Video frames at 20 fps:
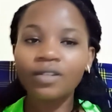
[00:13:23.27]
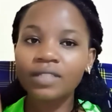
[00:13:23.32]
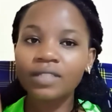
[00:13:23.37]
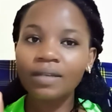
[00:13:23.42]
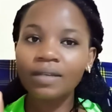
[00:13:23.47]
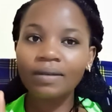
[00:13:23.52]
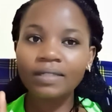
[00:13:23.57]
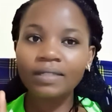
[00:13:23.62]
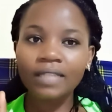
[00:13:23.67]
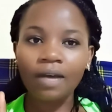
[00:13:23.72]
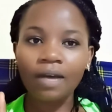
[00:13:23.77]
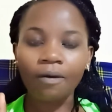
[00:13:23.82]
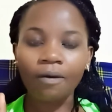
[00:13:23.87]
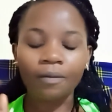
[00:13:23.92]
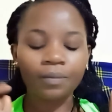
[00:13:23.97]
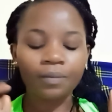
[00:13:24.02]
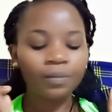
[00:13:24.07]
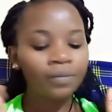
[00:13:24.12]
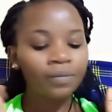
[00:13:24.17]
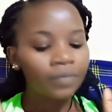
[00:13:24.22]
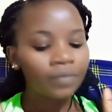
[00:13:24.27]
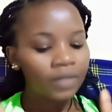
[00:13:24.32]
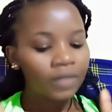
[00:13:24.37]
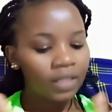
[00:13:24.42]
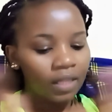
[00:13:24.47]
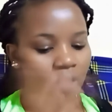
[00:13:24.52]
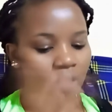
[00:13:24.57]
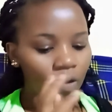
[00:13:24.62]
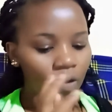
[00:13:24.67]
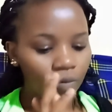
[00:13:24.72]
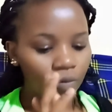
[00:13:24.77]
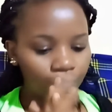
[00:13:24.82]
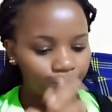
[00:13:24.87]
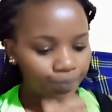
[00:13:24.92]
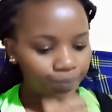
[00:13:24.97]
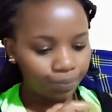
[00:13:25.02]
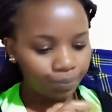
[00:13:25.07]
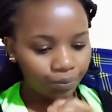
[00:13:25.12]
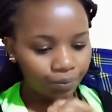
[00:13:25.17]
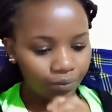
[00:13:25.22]
so so man
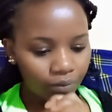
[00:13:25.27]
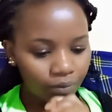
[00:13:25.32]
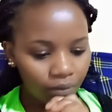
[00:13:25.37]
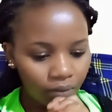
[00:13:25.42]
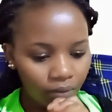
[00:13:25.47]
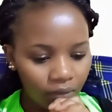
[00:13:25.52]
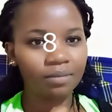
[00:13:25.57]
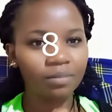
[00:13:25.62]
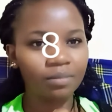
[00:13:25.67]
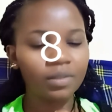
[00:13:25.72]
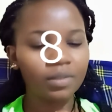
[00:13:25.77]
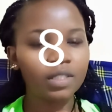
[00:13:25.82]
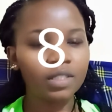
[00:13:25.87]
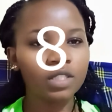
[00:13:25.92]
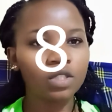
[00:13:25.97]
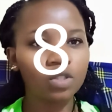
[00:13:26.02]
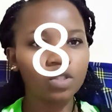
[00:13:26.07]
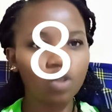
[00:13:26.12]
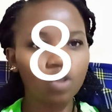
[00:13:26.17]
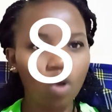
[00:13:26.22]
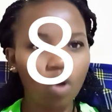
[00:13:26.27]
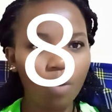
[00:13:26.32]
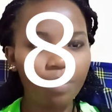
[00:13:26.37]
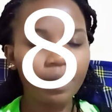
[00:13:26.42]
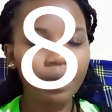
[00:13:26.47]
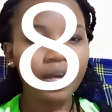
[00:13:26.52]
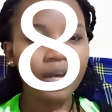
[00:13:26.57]
stop